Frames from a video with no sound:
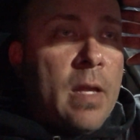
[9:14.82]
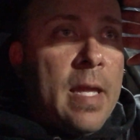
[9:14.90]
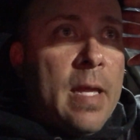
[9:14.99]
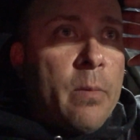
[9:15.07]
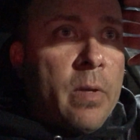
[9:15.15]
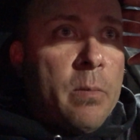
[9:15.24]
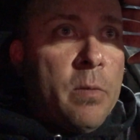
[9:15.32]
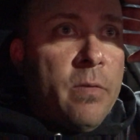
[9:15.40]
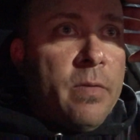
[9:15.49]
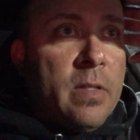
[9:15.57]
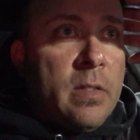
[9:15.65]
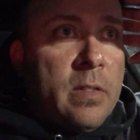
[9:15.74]
and we're gonna
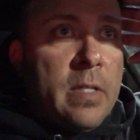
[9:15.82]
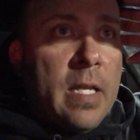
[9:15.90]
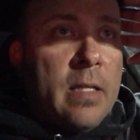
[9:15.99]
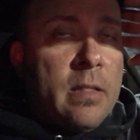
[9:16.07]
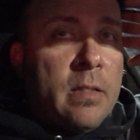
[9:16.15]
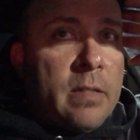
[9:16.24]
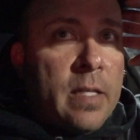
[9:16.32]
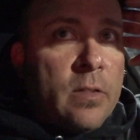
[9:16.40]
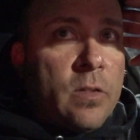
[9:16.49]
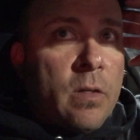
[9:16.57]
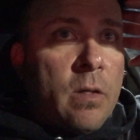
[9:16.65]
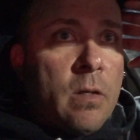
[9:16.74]
move the
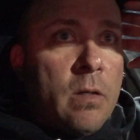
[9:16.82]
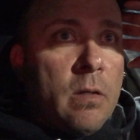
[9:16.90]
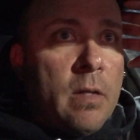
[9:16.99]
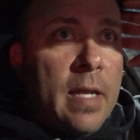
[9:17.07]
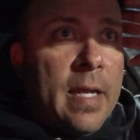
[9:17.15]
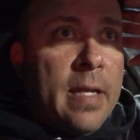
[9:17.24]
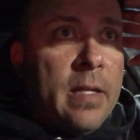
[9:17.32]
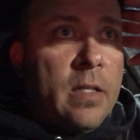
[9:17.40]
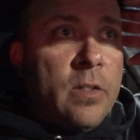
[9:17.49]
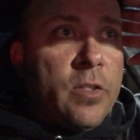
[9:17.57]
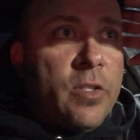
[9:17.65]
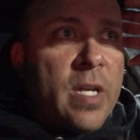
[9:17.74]
sensor and
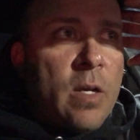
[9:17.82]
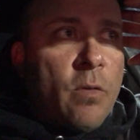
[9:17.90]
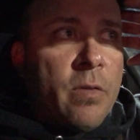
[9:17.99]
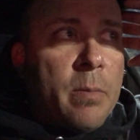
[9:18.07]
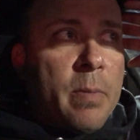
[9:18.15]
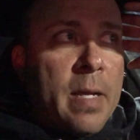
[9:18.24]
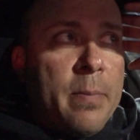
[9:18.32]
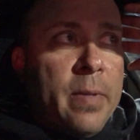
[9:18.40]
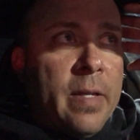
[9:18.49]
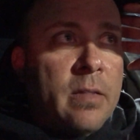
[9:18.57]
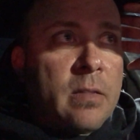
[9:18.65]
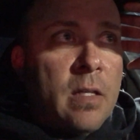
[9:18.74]
just check over the
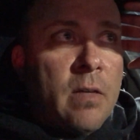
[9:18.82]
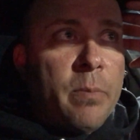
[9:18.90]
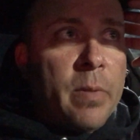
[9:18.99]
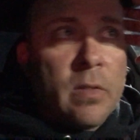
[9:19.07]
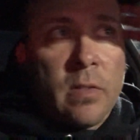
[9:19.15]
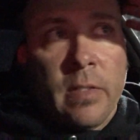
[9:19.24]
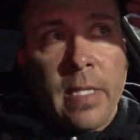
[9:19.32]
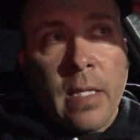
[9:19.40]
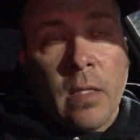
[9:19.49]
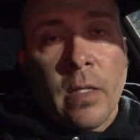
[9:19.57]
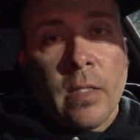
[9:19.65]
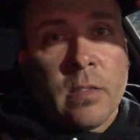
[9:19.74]
piping and stuff. Bill's gonna take
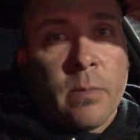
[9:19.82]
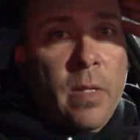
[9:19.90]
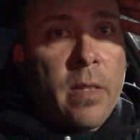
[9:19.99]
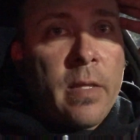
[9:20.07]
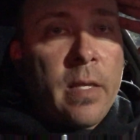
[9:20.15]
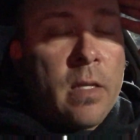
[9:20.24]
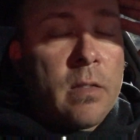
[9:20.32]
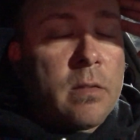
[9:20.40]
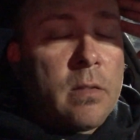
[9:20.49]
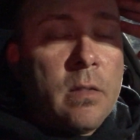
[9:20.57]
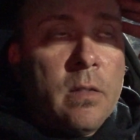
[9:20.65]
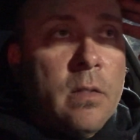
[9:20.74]
a look at some of the
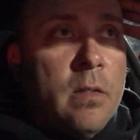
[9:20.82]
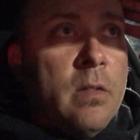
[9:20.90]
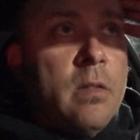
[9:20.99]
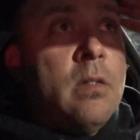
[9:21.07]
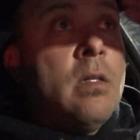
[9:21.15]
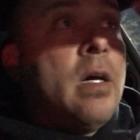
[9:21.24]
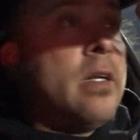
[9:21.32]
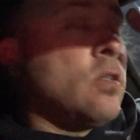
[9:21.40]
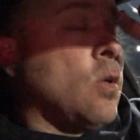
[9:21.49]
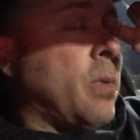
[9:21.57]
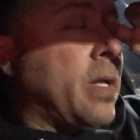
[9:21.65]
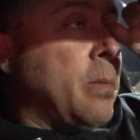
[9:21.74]
things. I just
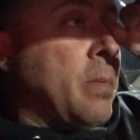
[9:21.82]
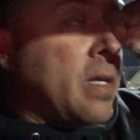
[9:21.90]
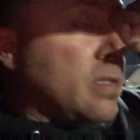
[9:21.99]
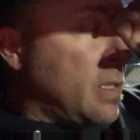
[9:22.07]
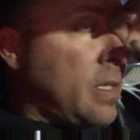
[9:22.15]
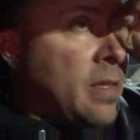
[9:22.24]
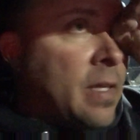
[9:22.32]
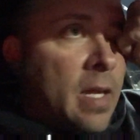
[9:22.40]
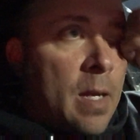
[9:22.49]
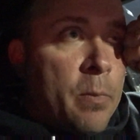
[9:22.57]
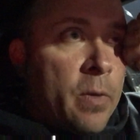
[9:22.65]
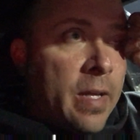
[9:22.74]
hope I didn't mess anything
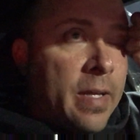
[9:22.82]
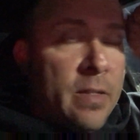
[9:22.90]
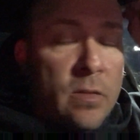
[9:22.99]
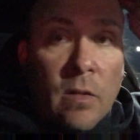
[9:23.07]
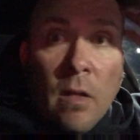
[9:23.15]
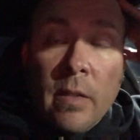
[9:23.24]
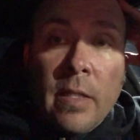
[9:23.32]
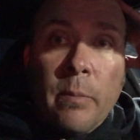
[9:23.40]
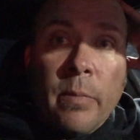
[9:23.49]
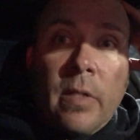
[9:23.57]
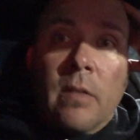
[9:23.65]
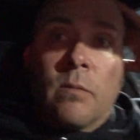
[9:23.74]
up when I installed it,
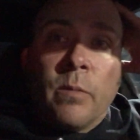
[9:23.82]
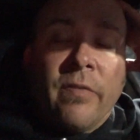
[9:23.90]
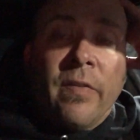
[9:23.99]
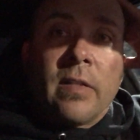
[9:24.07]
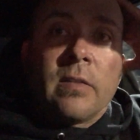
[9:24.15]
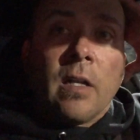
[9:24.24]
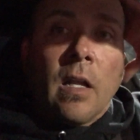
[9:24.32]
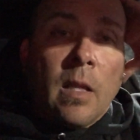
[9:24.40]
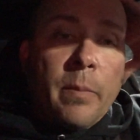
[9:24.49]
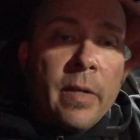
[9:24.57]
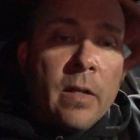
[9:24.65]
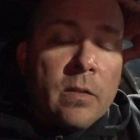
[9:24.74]
but we fixed it all
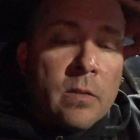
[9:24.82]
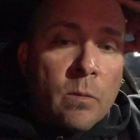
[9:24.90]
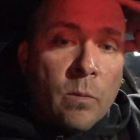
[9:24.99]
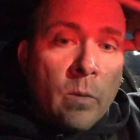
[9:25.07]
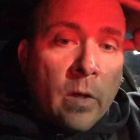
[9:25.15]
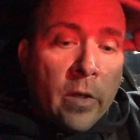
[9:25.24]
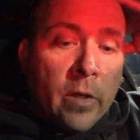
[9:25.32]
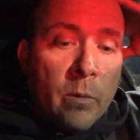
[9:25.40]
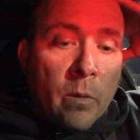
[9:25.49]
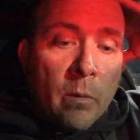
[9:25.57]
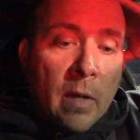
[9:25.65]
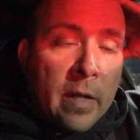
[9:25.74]
up here, so we're good,
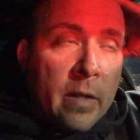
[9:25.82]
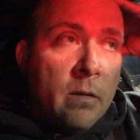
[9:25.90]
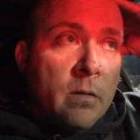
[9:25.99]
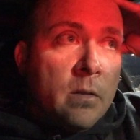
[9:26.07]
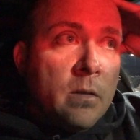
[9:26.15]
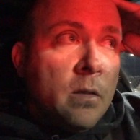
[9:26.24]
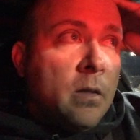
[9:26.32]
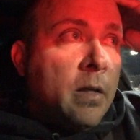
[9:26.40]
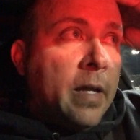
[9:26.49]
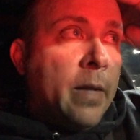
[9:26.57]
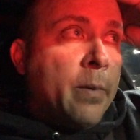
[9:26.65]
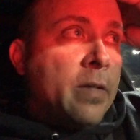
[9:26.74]
we're running.
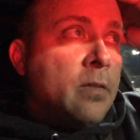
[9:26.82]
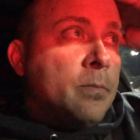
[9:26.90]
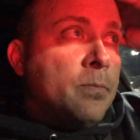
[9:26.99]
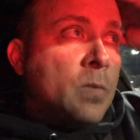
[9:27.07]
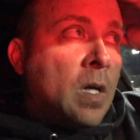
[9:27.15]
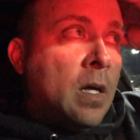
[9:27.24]
Anyways, we're